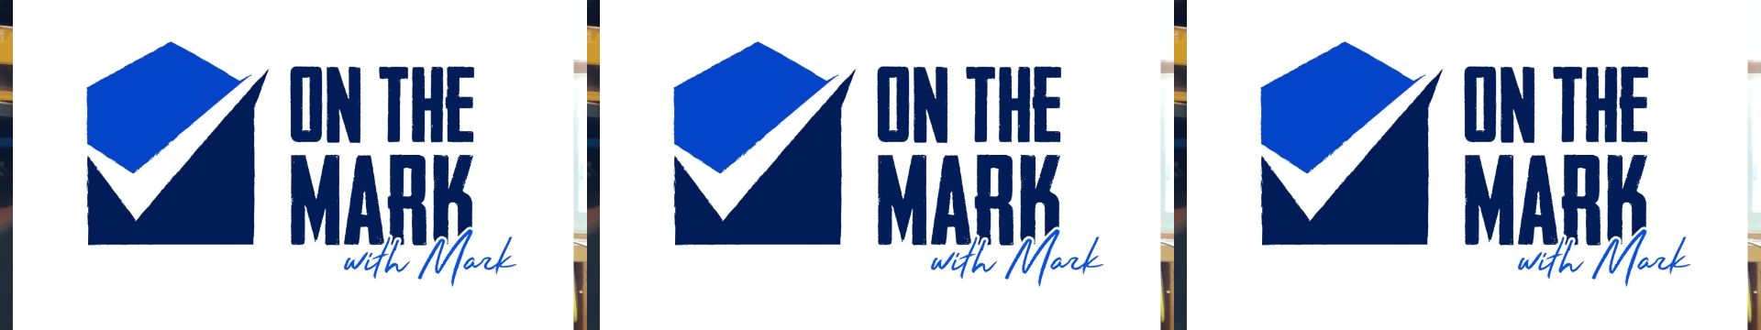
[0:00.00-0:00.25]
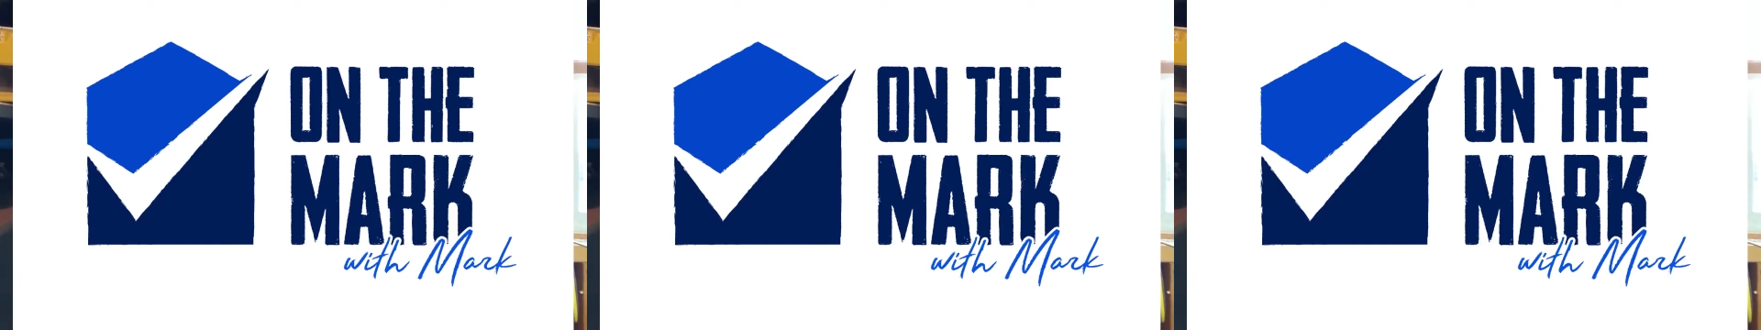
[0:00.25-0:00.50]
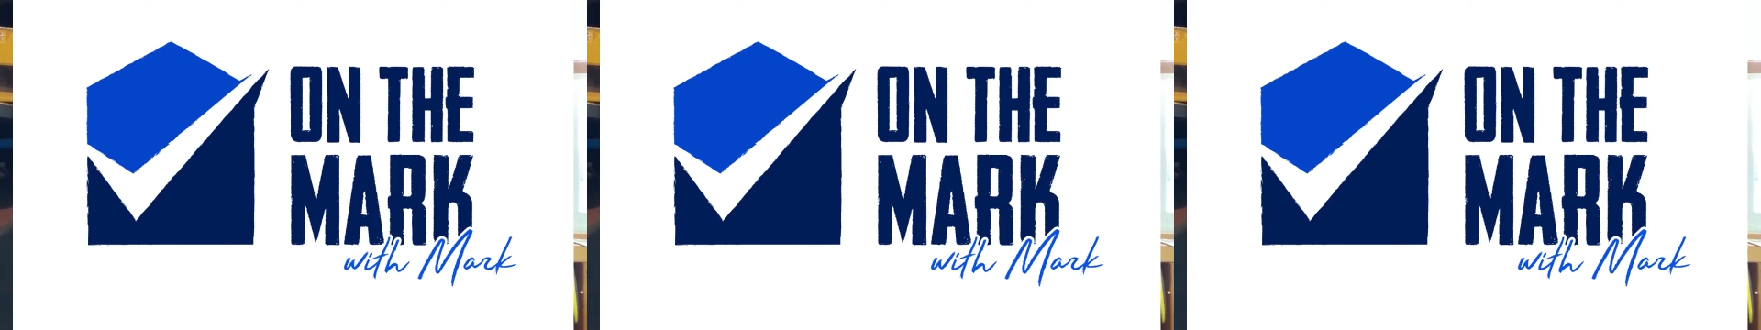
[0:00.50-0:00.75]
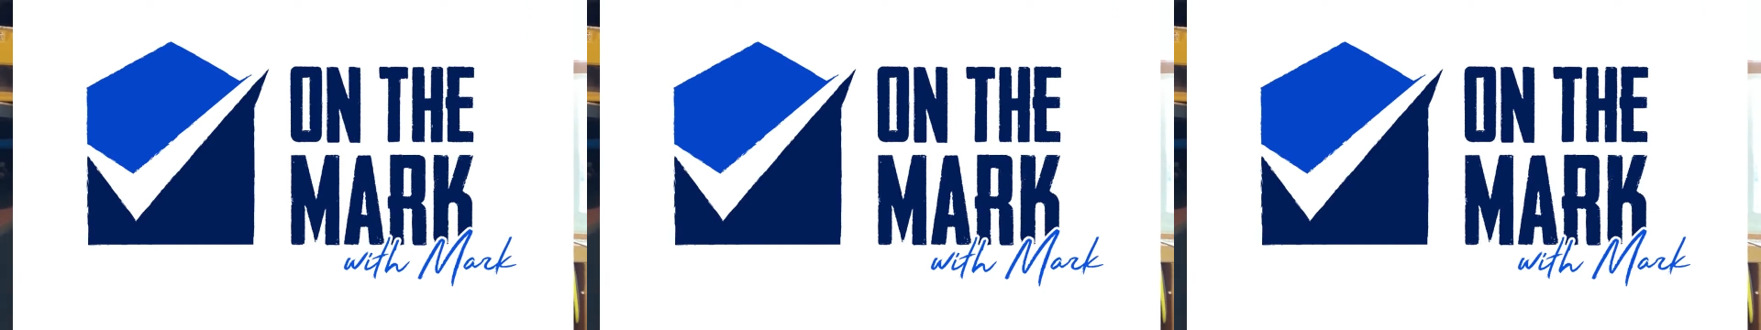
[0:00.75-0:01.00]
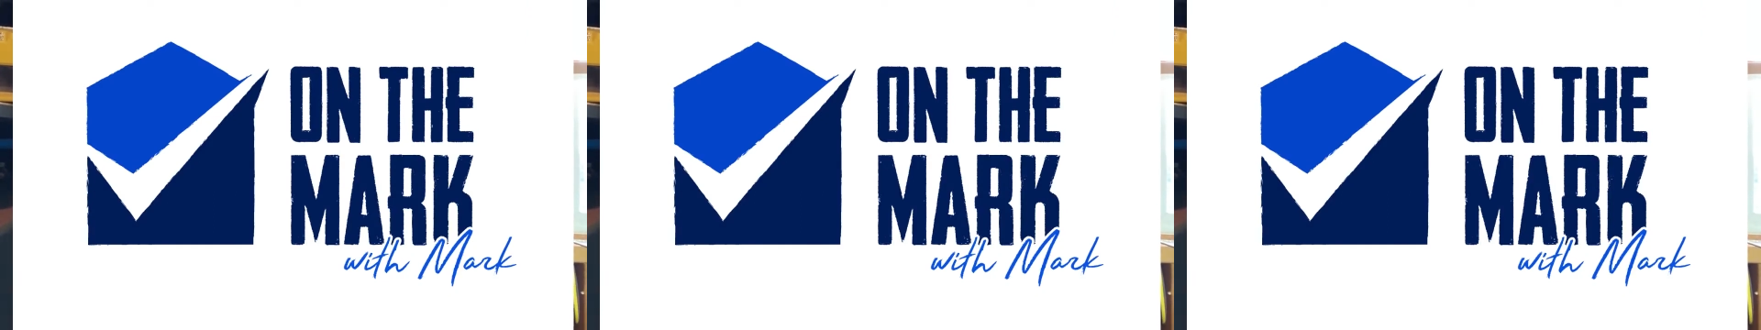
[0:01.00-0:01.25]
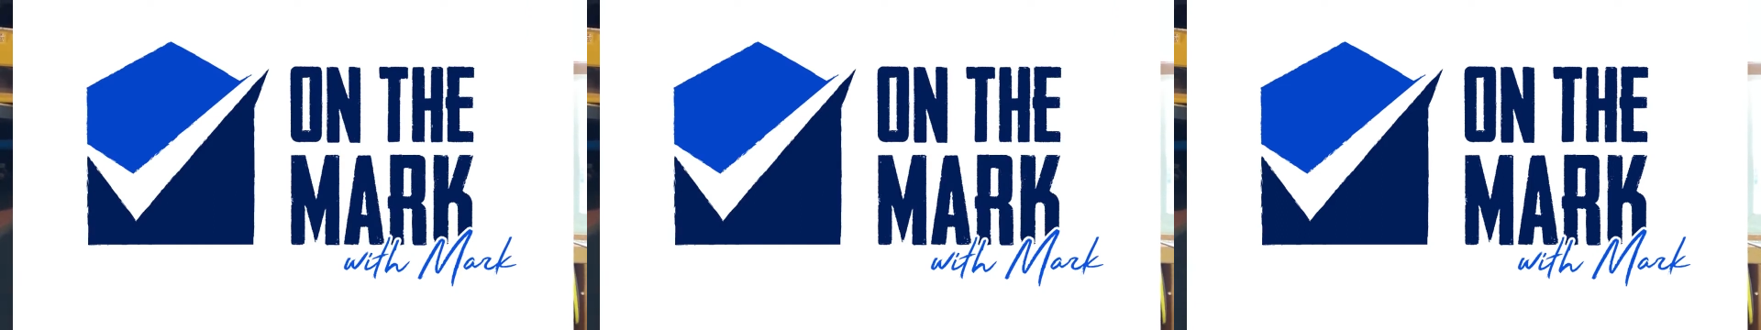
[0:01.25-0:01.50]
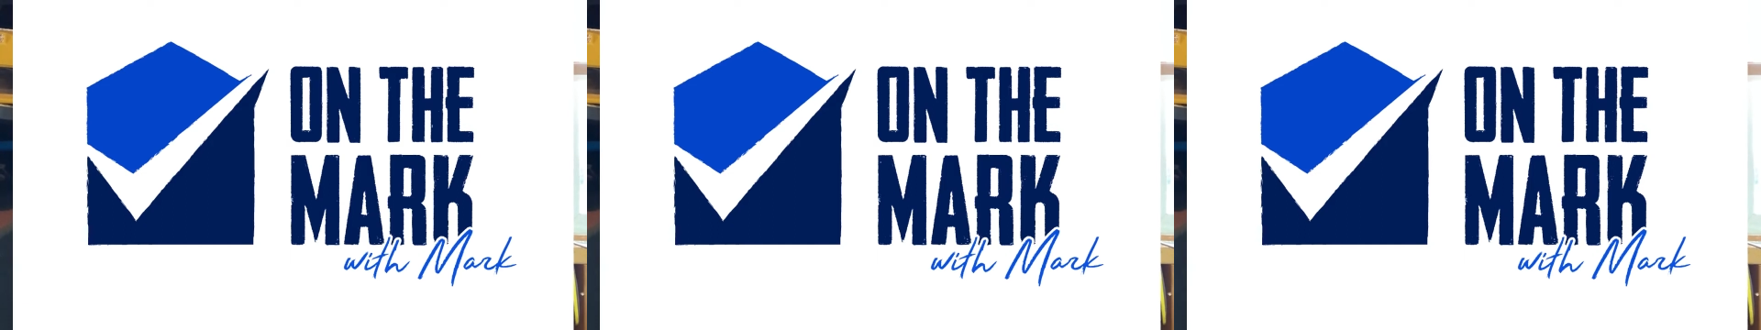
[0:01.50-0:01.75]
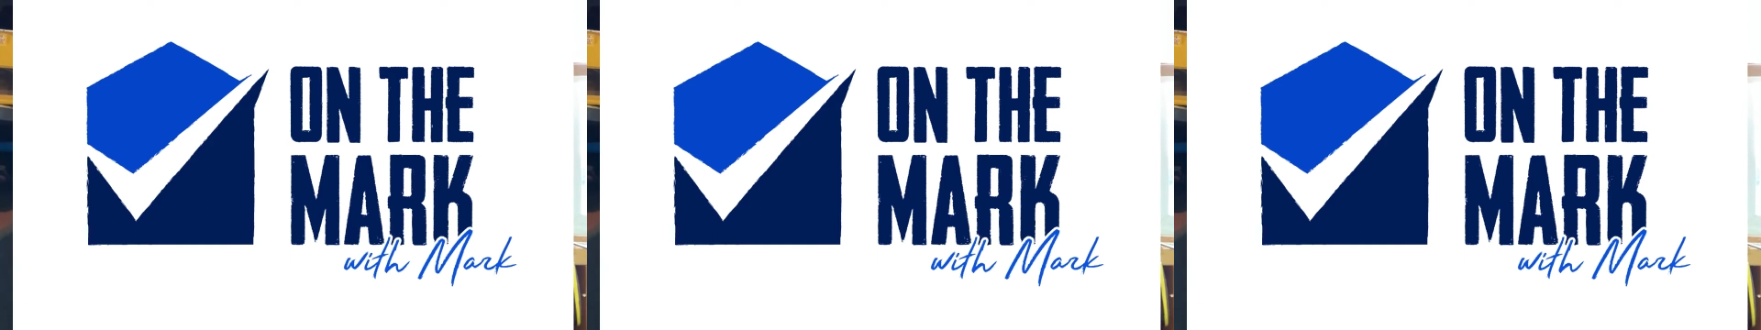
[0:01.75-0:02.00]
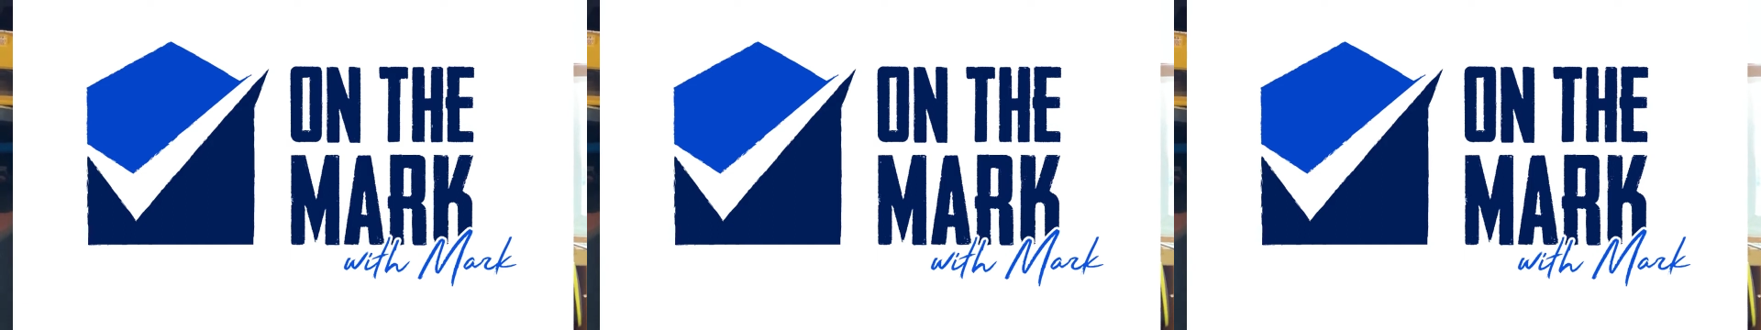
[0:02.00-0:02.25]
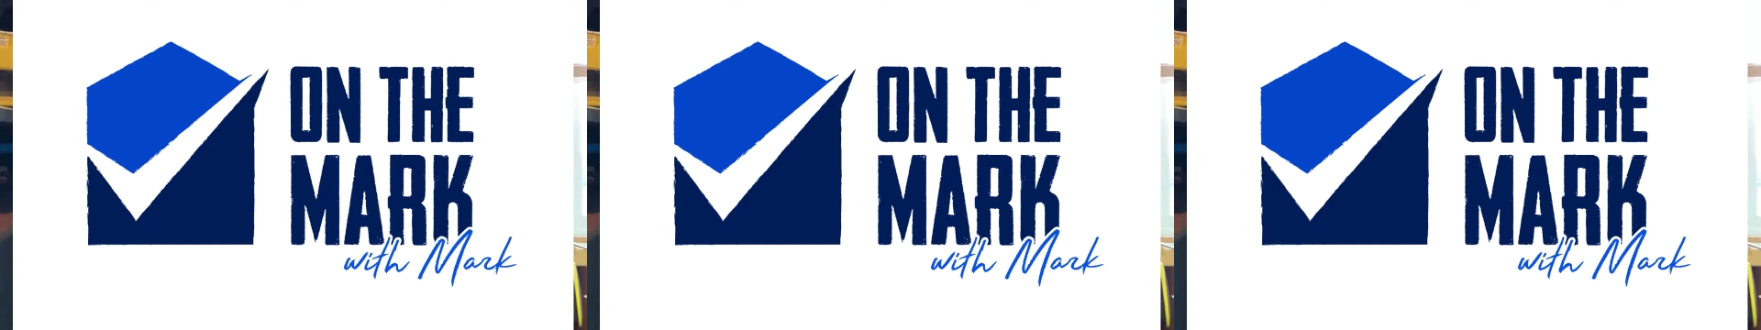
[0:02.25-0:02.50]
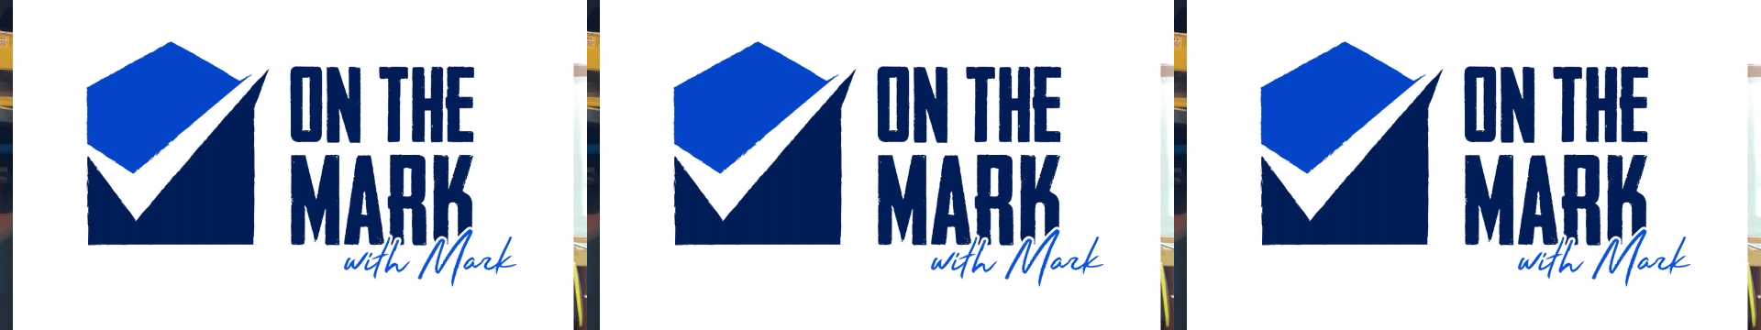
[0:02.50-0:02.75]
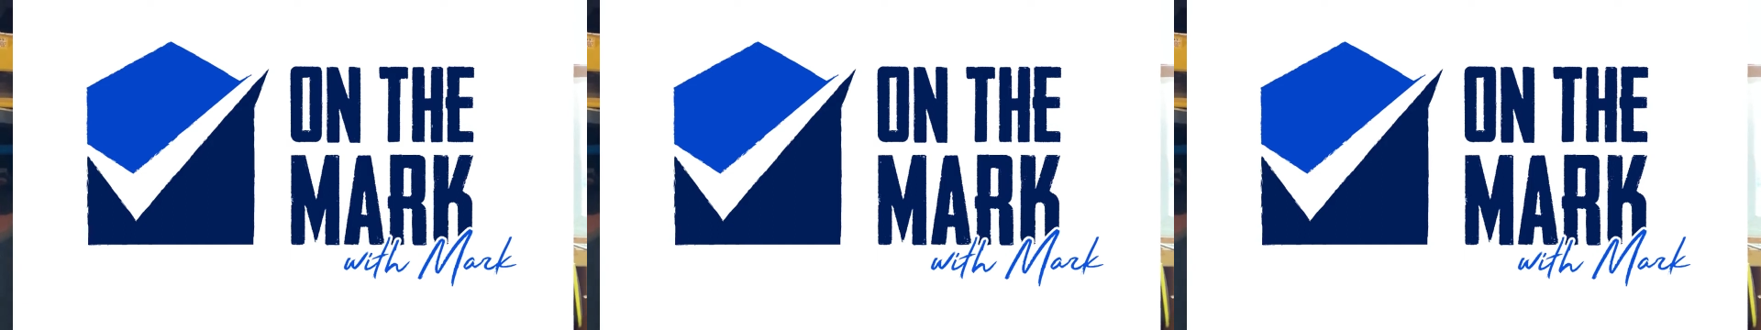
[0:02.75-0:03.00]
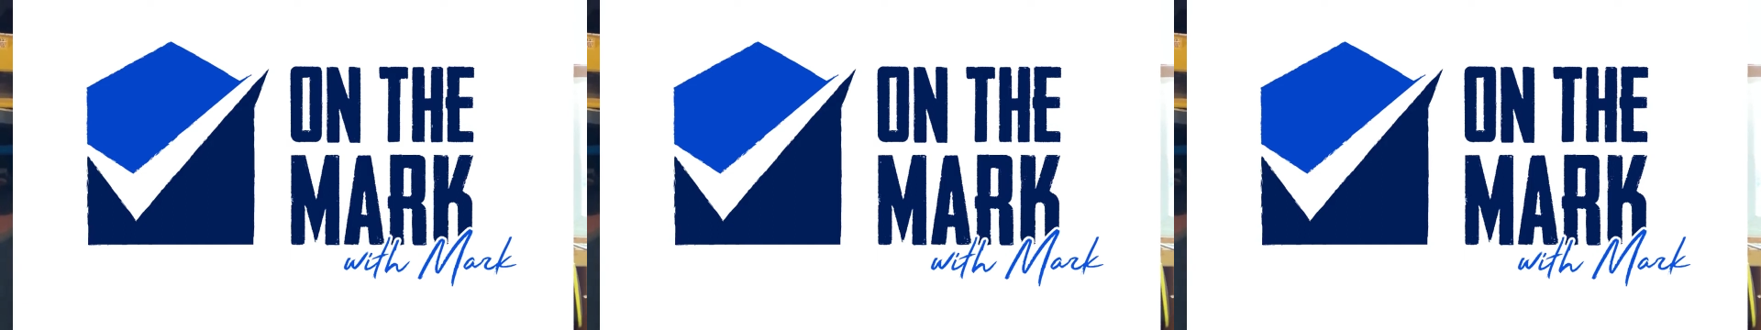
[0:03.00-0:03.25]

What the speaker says: Nobody's mouth can be seen.